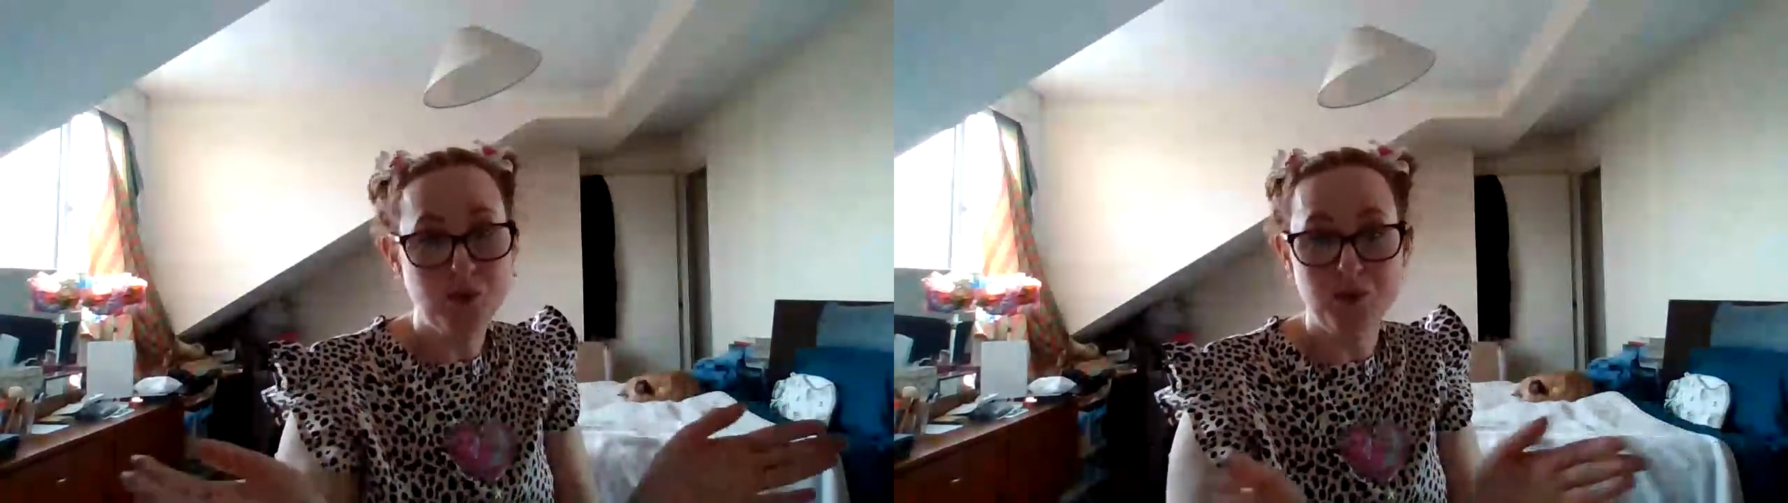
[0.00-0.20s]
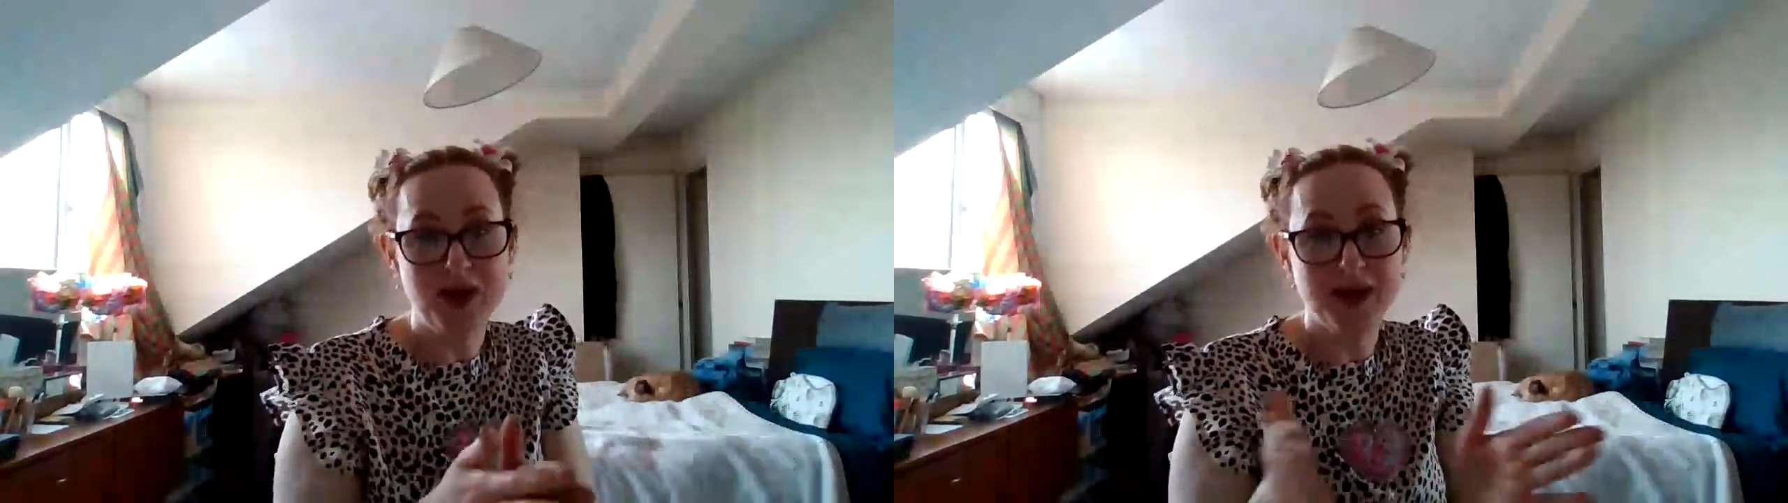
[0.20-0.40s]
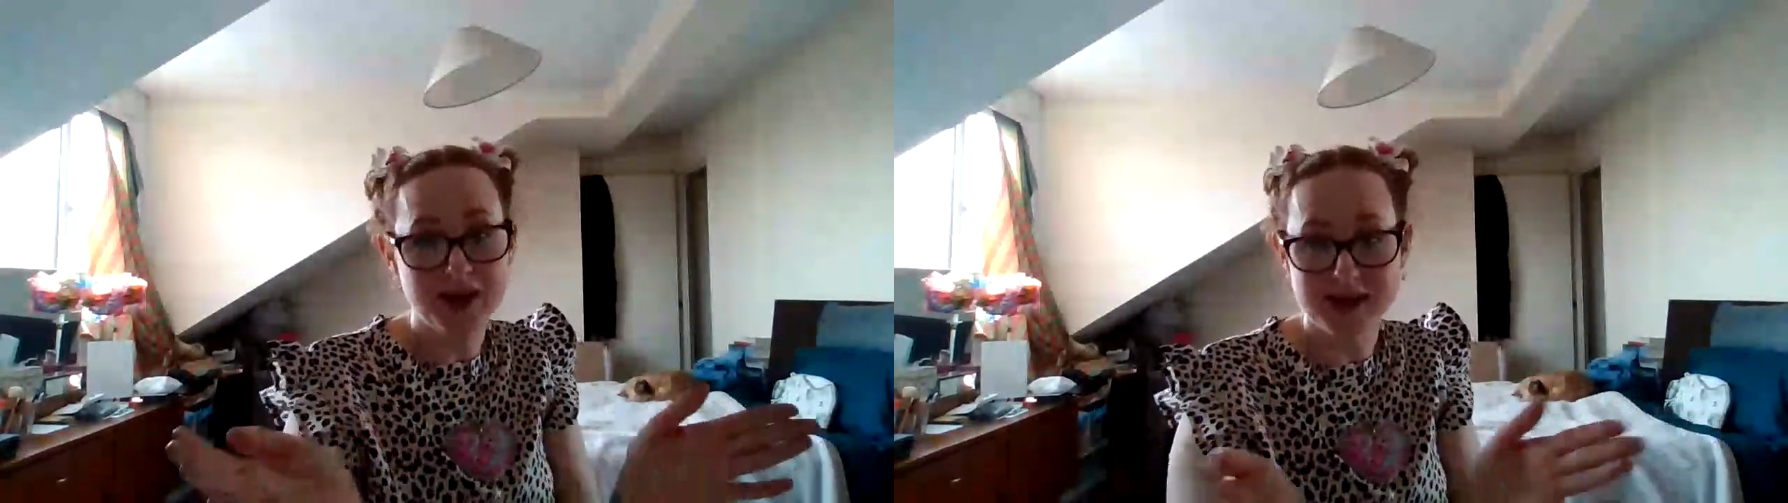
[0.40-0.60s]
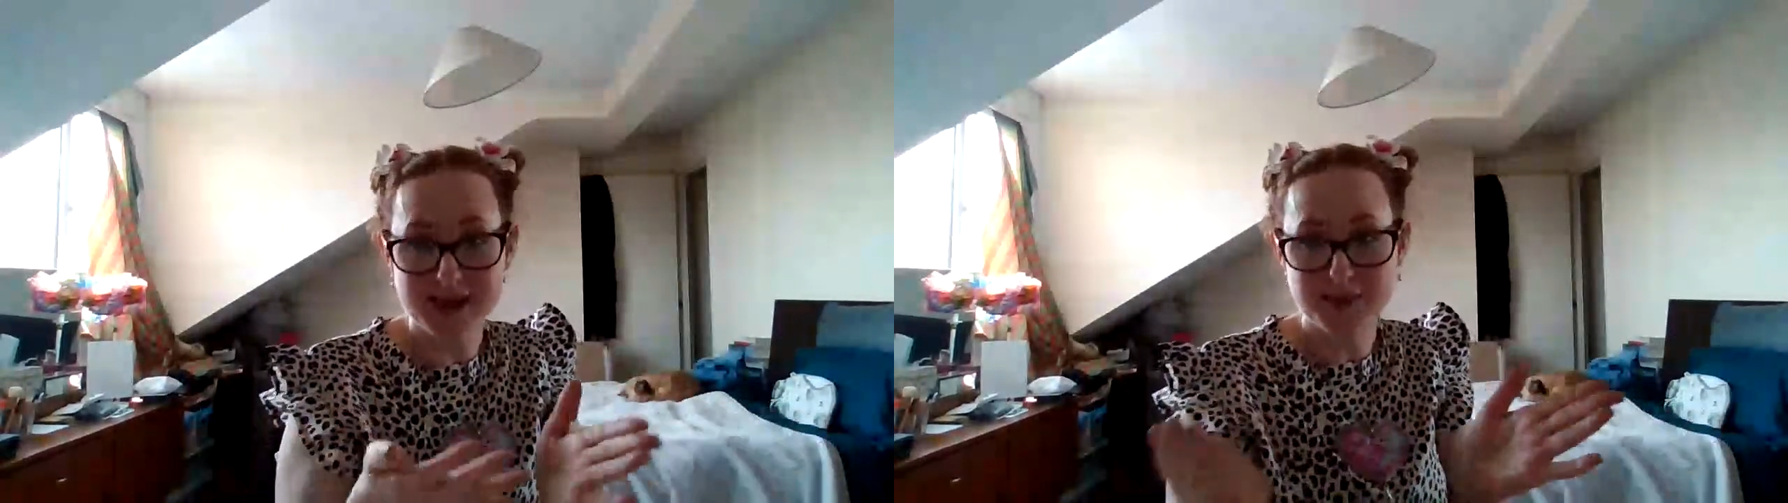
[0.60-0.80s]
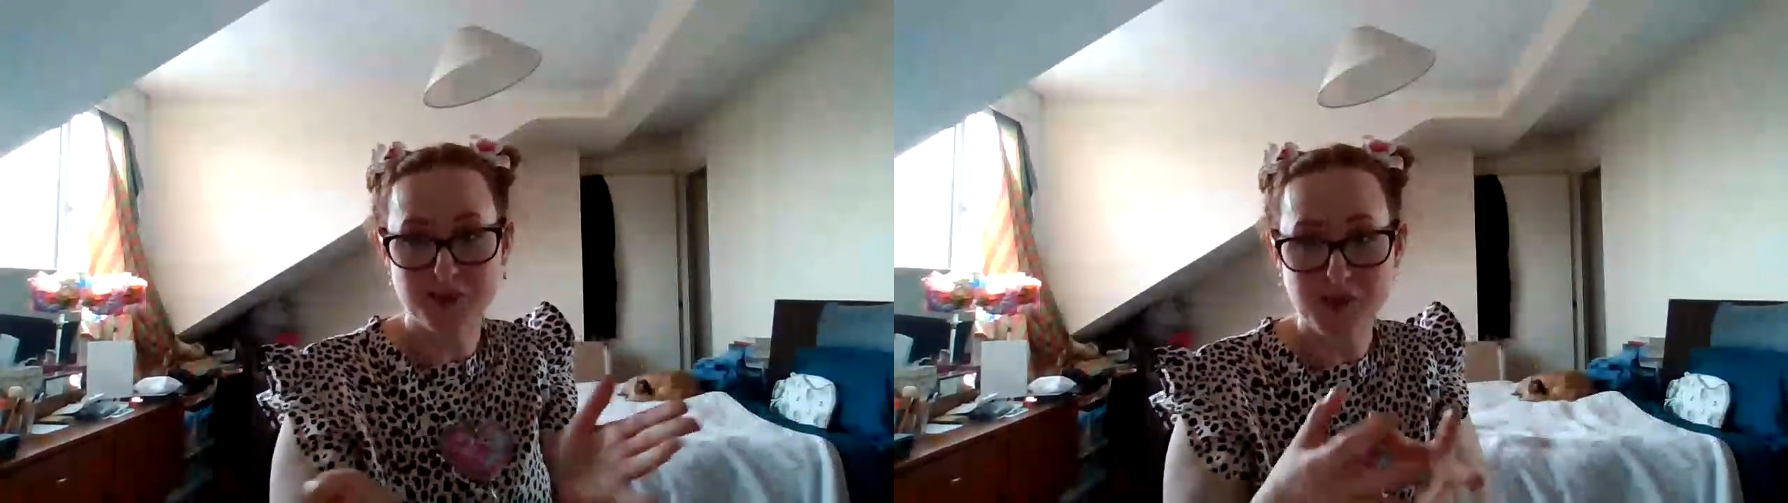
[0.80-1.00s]
make
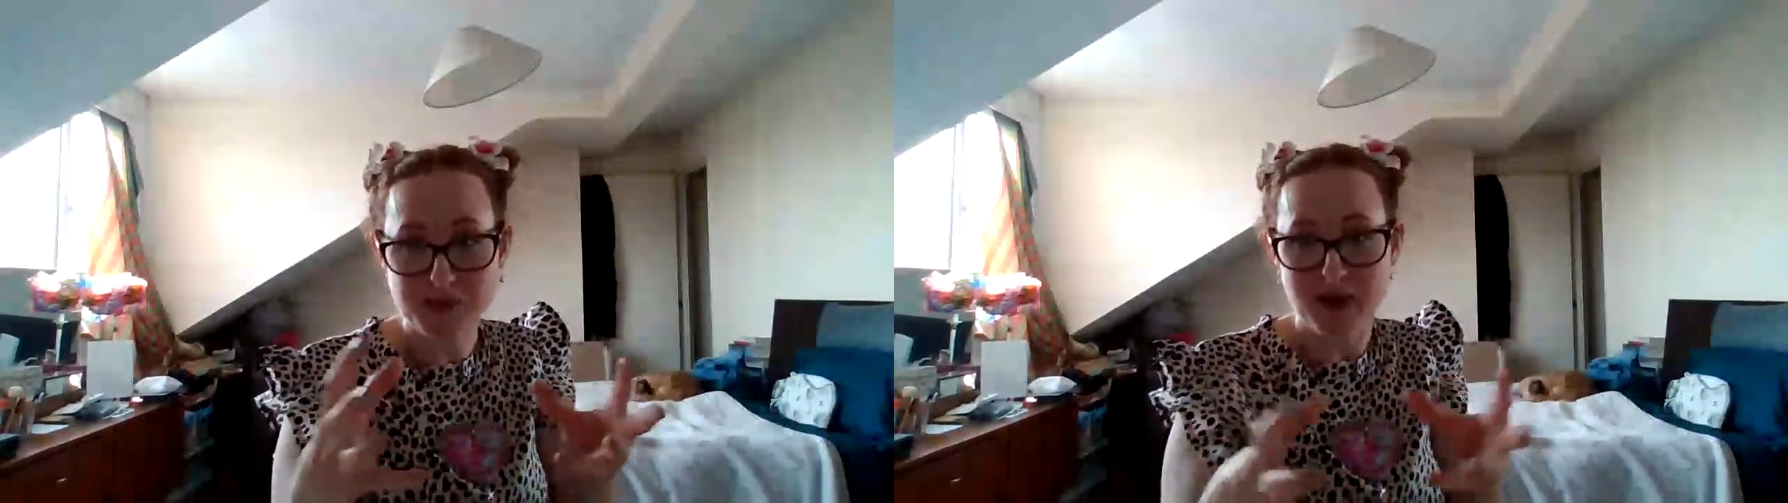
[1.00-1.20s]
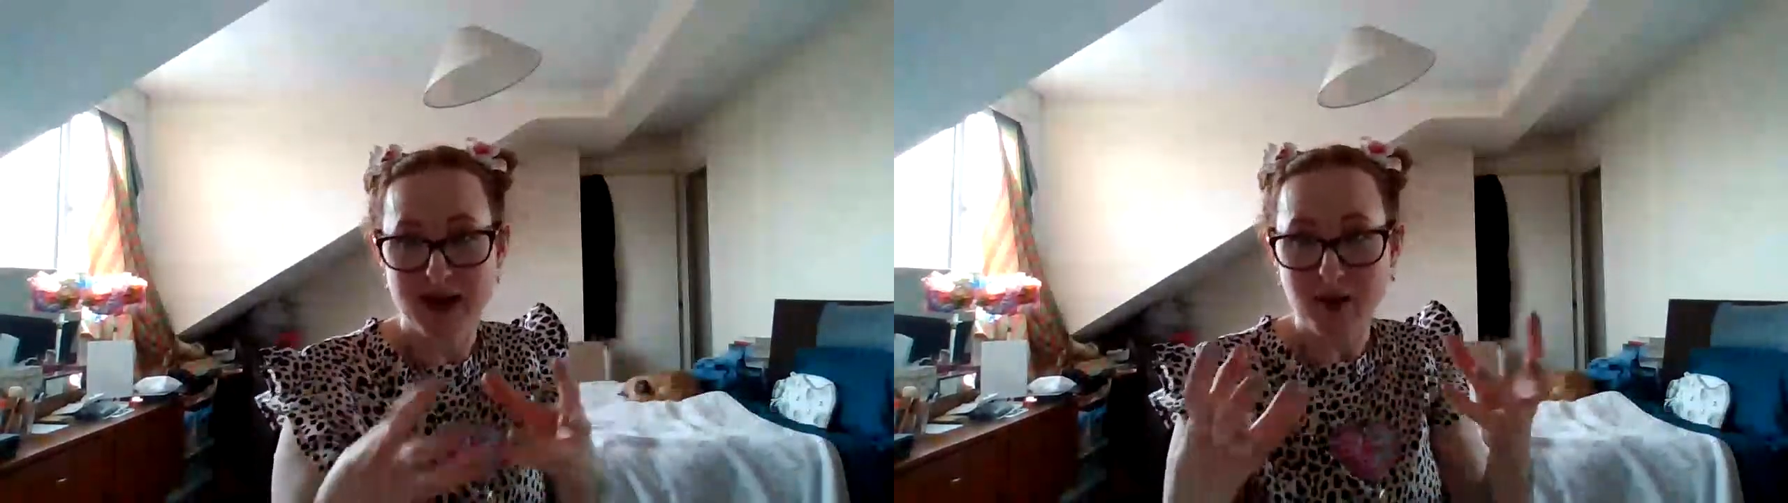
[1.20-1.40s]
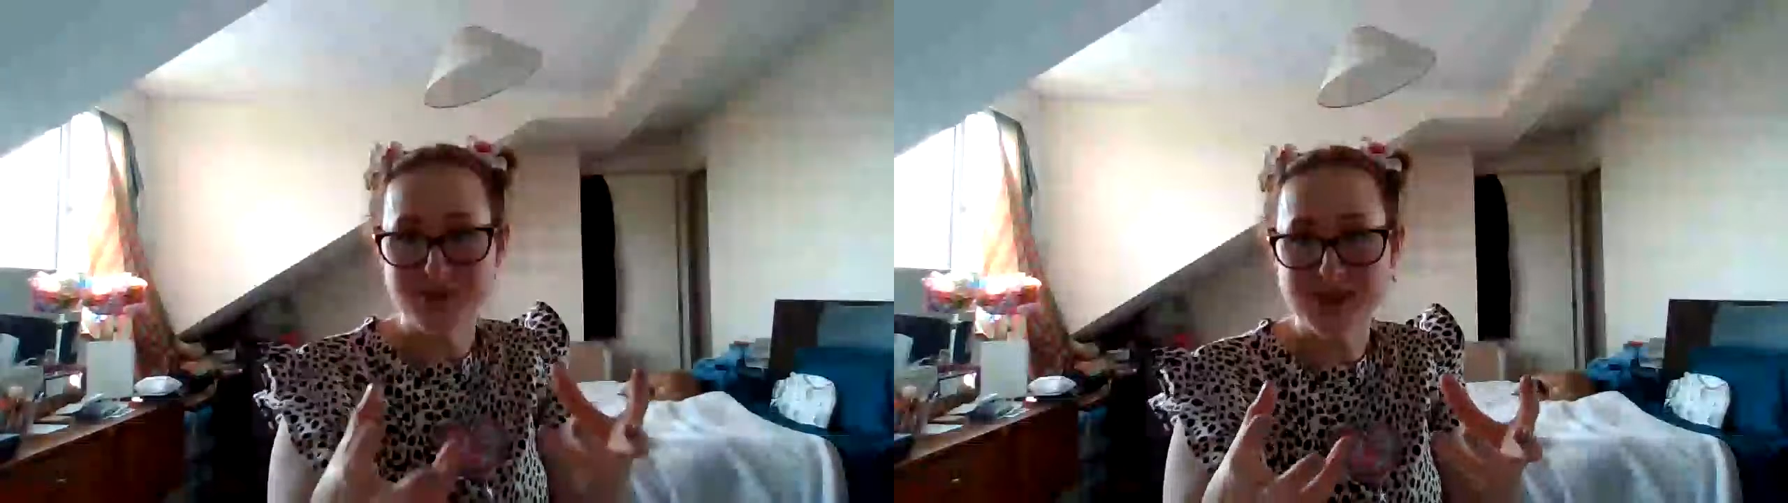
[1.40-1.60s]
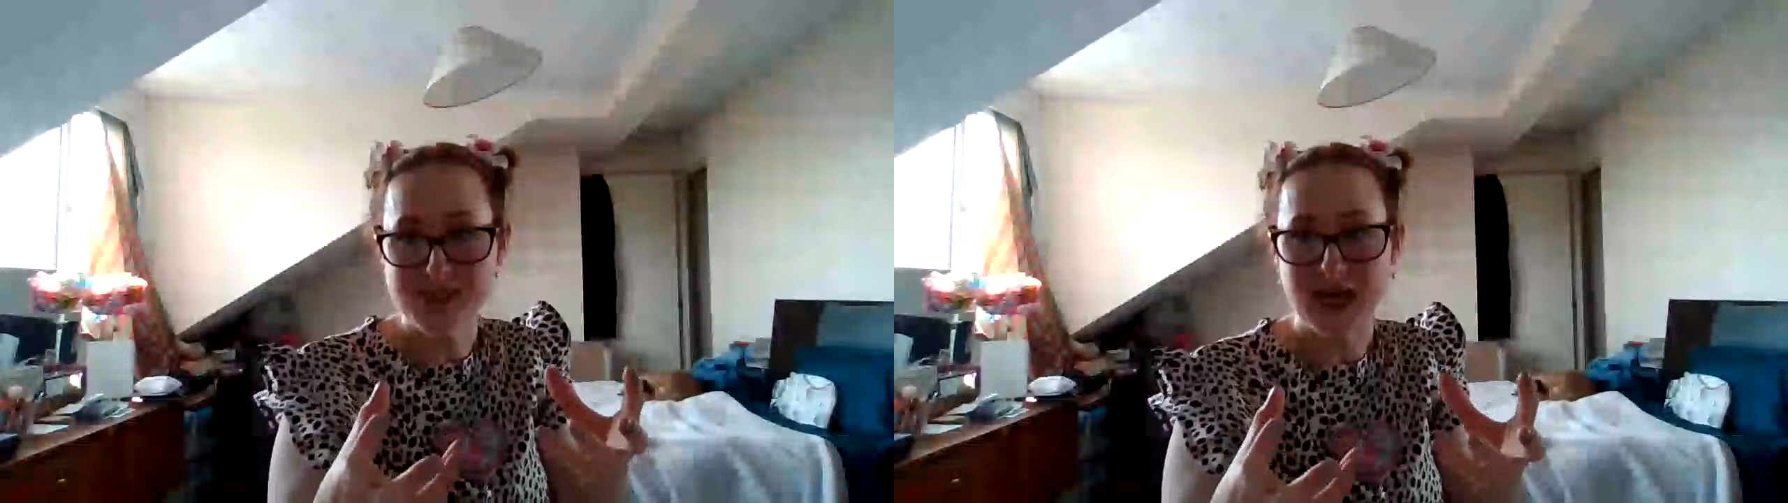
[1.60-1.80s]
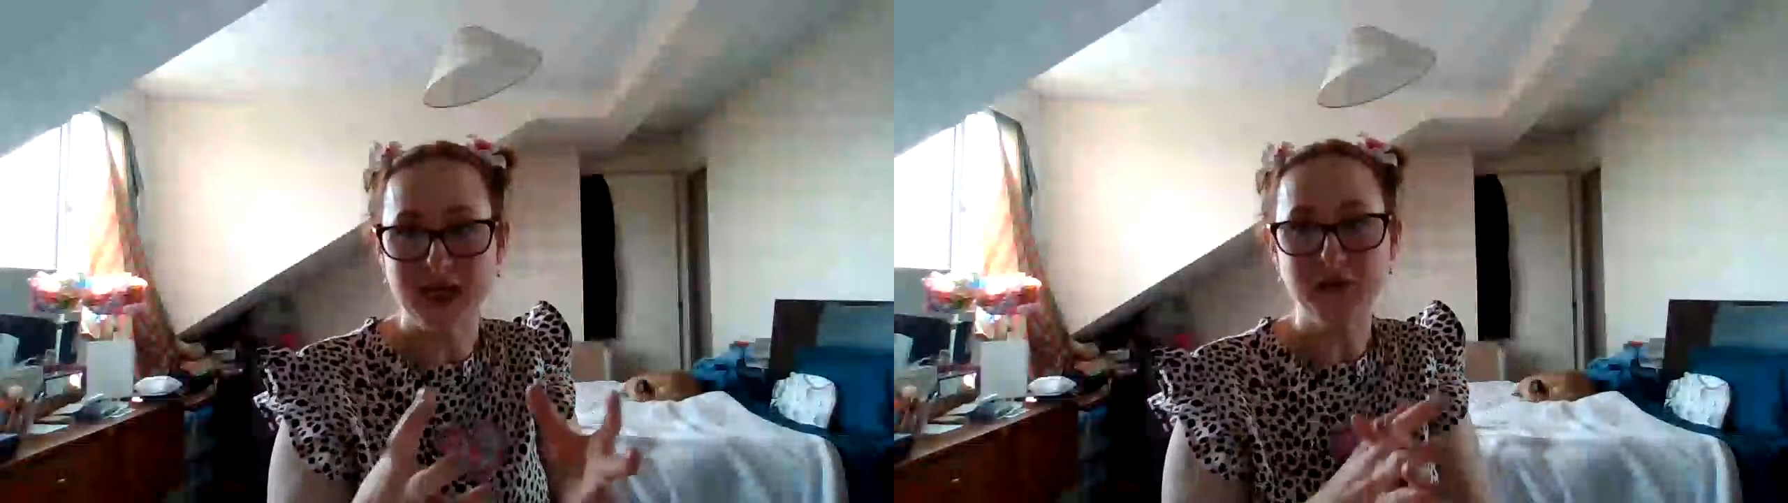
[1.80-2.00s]
up this
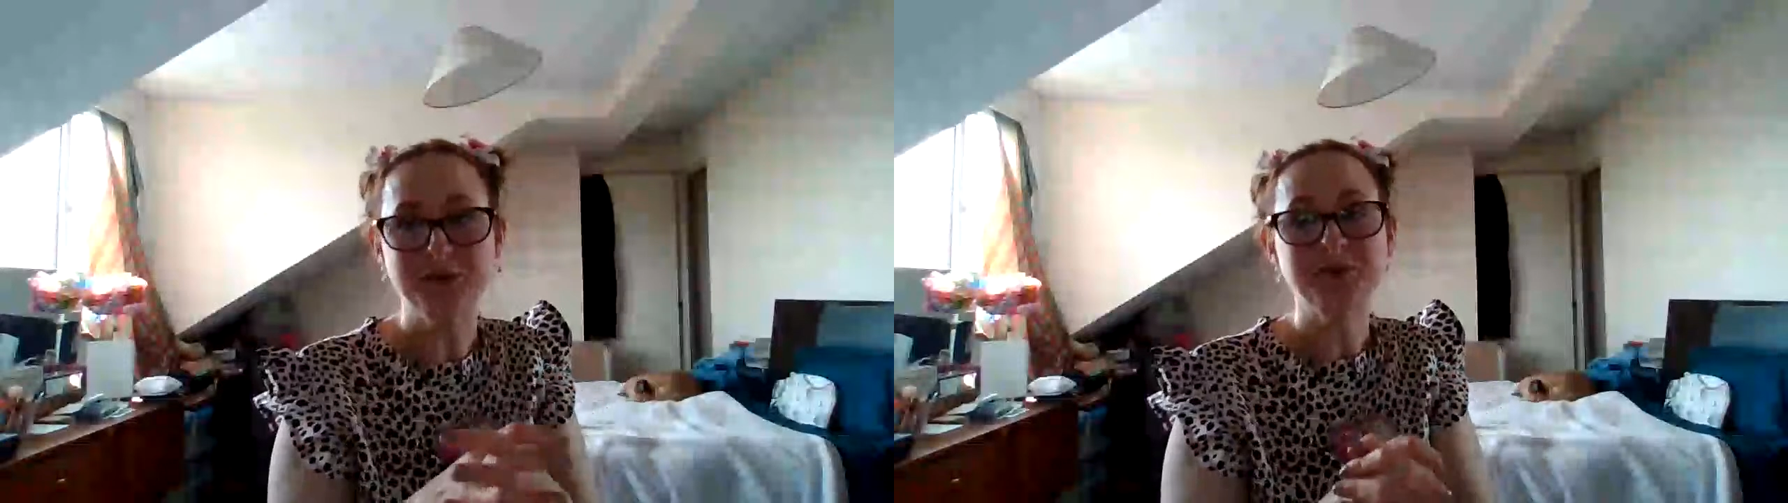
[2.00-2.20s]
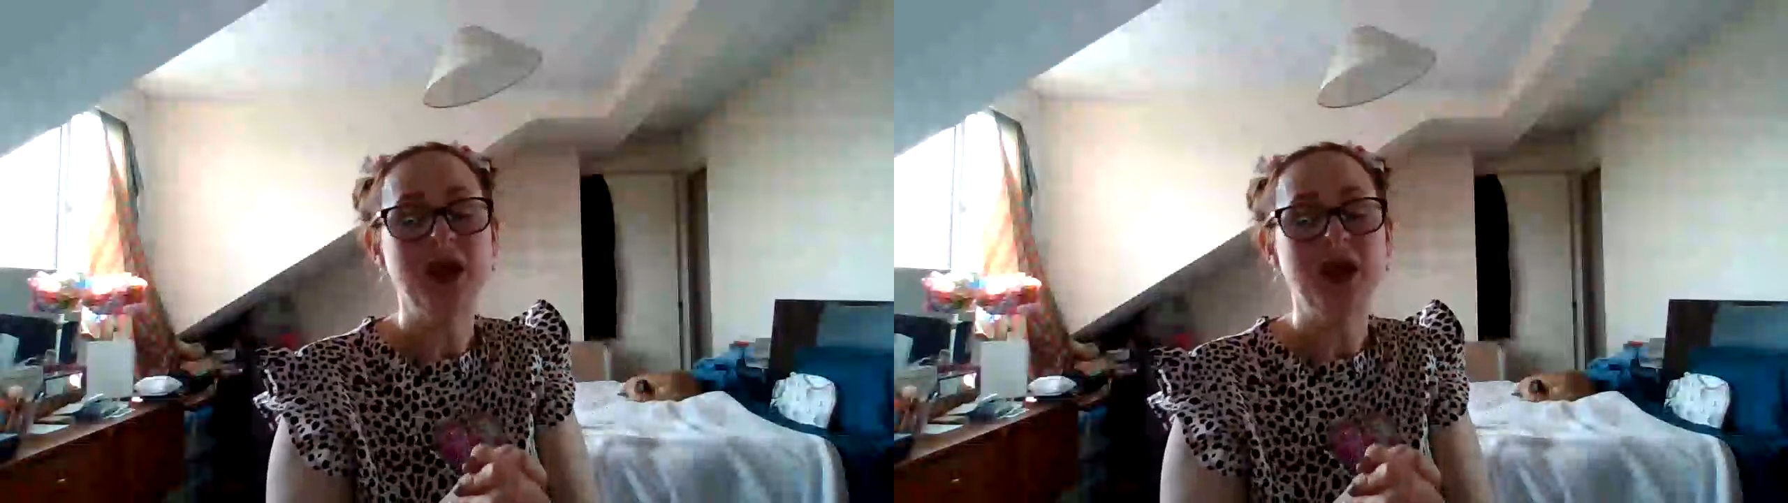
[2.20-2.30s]
deck.